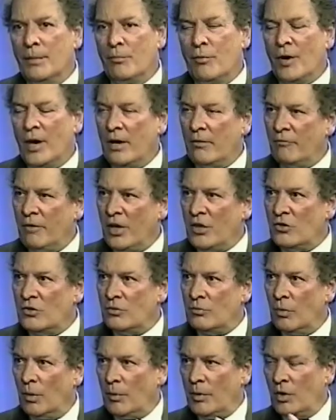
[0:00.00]
brain
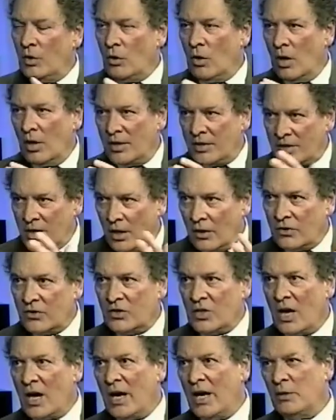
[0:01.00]
reached what we call adult
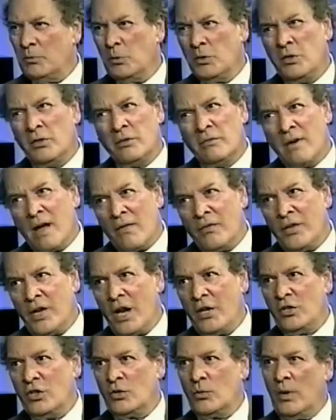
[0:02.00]
size, which is around the
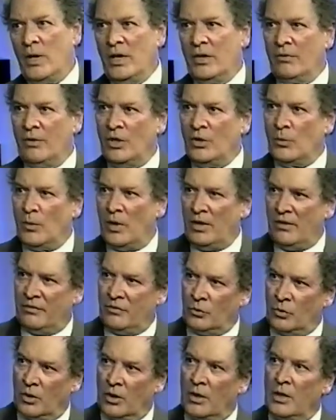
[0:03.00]
age of twenty-three,
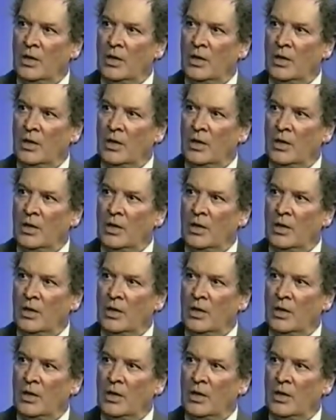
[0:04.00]
twenty-four,